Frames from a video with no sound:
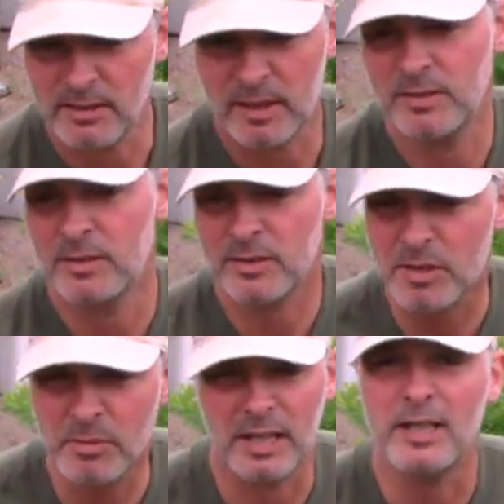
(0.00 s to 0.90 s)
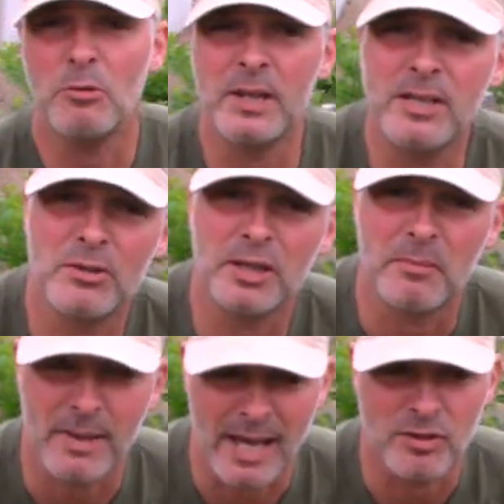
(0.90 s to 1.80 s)
just about any weed you can
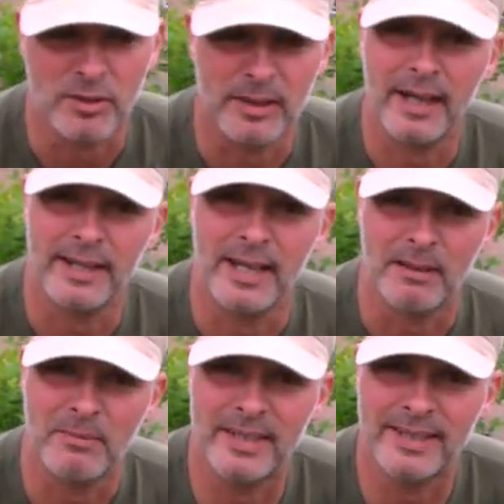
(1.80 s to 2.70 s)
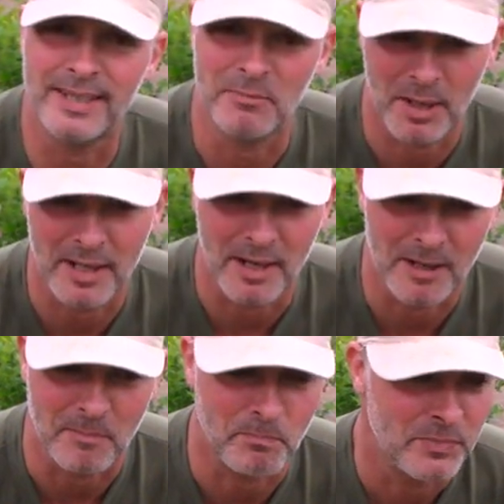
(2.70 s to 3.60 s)
imagine I get in my
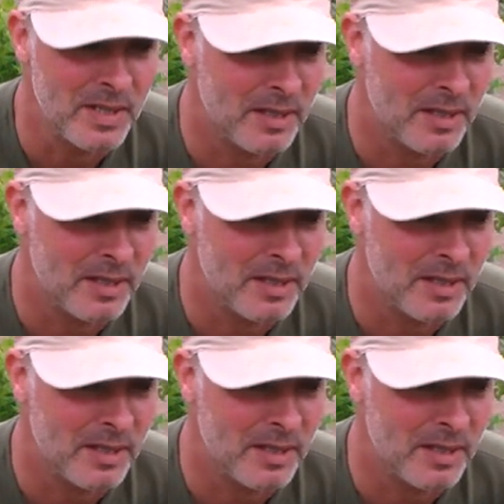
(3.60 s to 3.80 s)
garden.